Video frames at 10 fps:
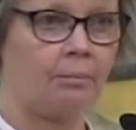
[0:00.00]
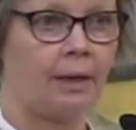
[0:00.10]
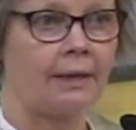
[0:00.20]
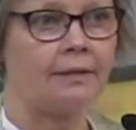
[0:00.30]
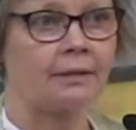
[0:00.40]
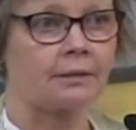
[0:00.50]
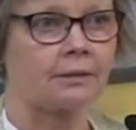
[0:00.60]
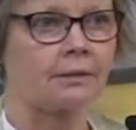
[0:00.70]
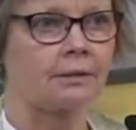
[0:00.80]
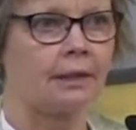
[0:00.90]
By
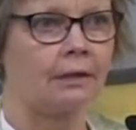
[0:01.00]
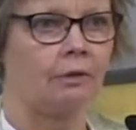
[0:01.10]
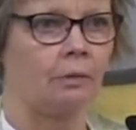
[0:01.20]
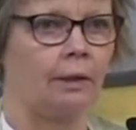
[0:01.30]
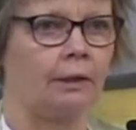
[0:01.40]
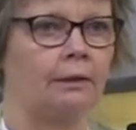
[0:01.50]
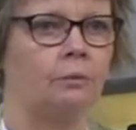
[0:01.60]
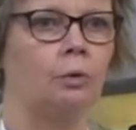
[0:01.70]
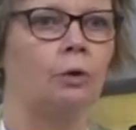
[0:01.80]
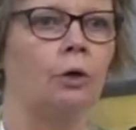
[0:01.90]
this,
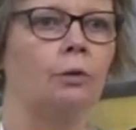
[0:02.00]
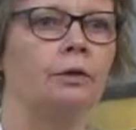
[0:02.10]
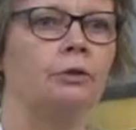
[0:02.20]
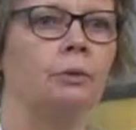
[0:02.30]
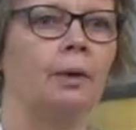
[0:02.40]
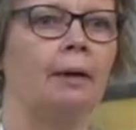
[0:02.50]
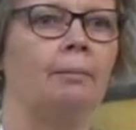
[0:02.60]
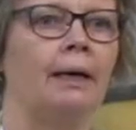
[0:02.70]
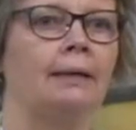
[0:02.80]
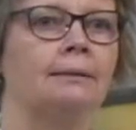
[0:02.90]
everyone will know that you are
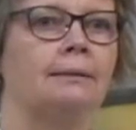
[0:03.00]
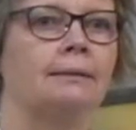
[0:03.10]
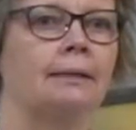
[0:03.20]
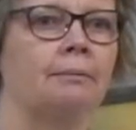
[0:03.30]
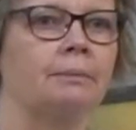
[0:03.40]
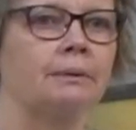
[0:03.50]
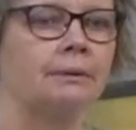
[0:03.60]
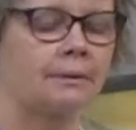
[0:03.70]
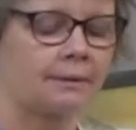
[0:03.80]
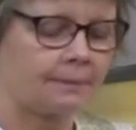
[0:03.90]
my
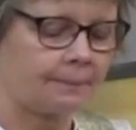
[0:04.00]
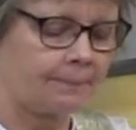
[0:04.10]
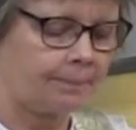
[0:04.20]
disciples.